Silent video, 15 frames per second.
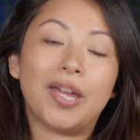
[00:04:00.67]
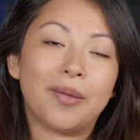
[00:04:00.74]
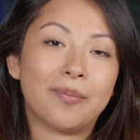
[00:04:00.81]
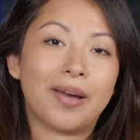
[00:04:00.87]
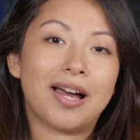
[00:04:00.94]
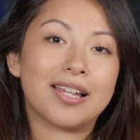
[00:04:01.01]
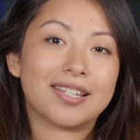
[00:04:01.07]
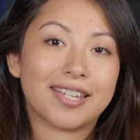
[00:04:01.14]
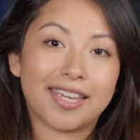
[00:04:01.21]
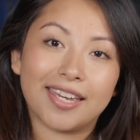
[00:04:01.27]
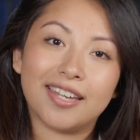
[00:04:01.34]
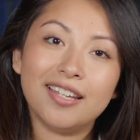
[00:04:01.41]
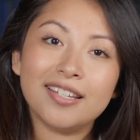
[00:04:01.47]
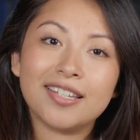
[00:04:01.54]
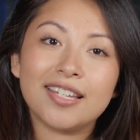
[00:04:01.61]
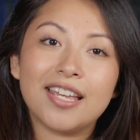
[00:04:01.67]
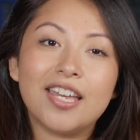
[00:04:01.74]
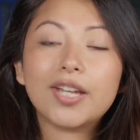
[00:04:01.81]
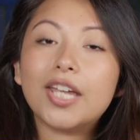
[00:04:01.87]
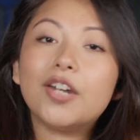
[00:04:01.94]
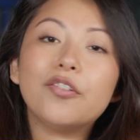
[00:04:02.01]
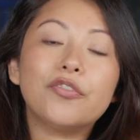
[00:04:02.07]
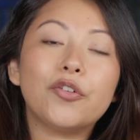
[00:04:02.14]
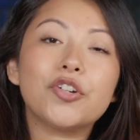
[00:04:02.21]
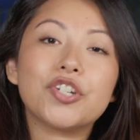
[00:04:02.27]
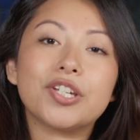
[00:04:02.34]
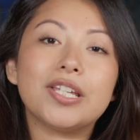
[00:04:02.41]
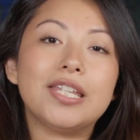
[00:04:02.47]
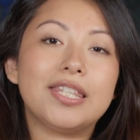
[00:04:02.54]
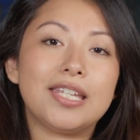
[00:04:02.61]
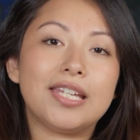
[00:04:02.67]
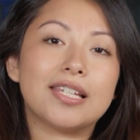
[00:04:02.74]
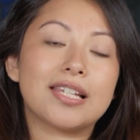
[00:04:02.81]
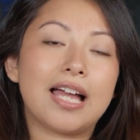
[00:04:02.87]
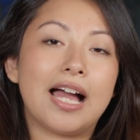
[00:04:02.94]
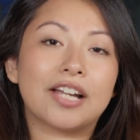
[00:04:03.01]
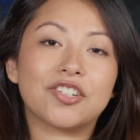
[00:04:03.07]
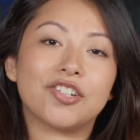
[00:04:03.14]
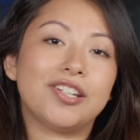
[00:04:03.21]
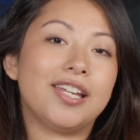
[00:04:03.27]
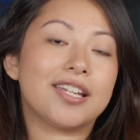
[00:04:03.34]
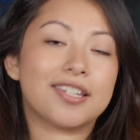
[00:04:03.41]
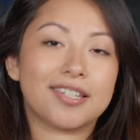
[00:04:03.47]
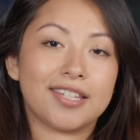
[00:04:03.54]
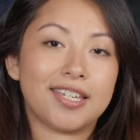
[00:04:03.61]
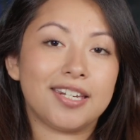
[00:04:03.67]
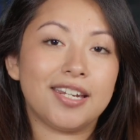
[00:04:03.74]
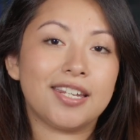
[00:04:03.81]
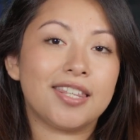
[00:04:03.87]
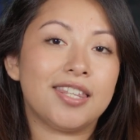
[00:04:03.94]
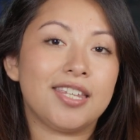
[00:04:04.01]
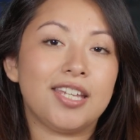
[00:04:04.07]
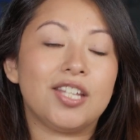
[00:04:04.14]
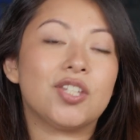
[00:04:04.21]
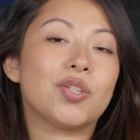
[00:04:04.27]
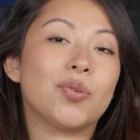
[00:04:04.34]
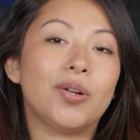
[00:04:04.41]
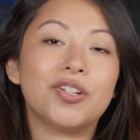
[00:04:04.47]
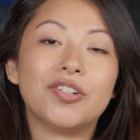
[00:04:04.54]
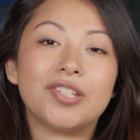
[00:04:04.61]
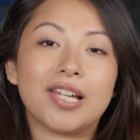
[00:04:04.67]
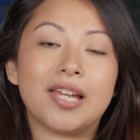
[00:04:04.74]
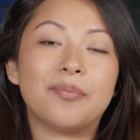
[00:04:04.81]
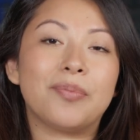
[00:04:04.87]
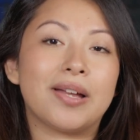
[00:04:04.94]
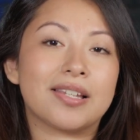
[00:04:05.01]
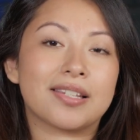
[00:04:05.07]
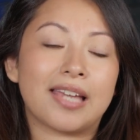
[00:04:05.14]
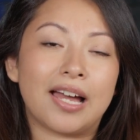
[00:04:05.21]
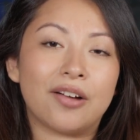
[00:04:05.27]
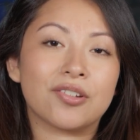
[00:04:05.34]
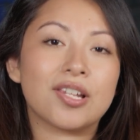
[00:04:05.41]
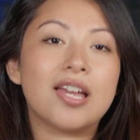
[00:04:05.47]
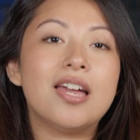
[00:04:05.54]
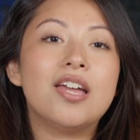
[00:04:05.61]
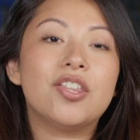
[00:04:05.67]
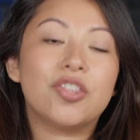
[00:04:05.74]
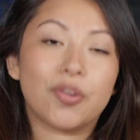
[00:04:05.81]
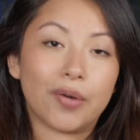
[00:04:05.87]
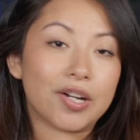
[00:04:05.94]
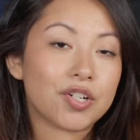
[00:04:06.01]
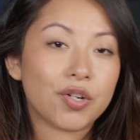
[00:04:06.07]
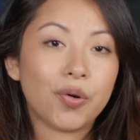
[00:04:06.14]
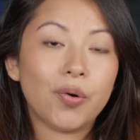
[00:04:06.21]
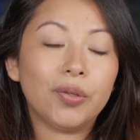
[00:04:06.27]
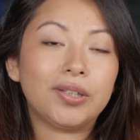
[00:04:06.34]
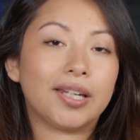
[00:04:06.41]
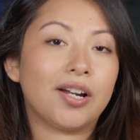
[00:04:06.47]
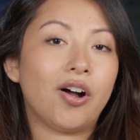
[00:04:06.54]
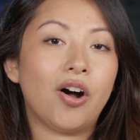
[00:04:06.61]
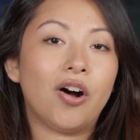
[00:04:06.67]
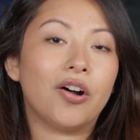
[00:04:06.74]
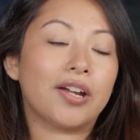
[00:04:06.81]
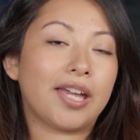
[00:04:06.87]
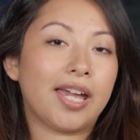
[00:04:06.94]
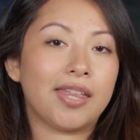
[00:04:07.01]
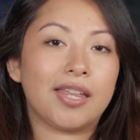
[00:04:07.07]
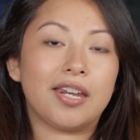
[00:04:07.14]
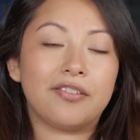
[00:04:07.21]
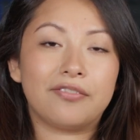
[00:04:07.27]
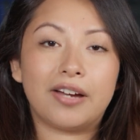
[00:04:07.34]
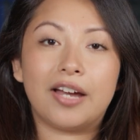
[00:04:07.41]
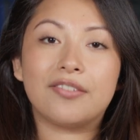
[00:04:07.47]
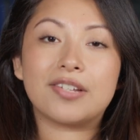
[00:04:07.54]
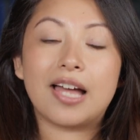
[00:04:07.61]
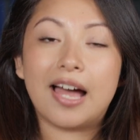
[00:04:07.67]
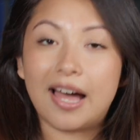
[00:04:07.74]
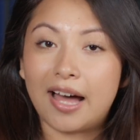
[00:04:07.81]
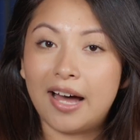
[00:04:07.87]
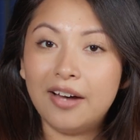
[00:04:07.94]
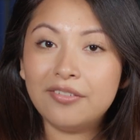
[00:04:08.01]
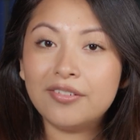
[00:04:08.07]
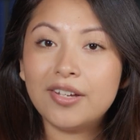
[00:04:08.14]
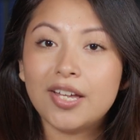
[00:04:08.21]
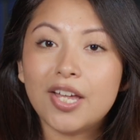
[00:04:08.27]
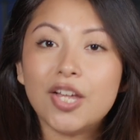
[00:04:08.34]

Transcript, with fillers: a mask is. And unfortunately, these actually exceeded the 210 pascals threshold that all KN95s have.